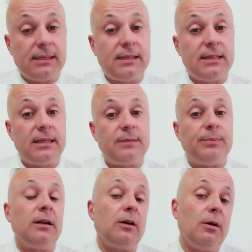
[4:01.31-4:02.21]
This has
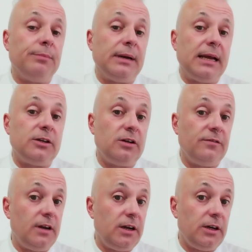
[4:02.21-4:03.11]
been a combination
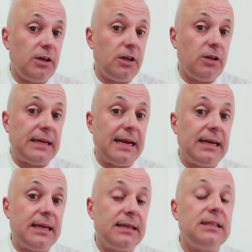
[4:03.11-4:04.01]
of learning new
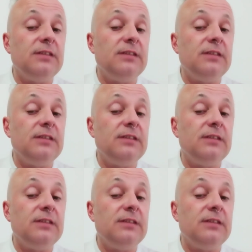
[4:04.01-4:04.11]
techniques,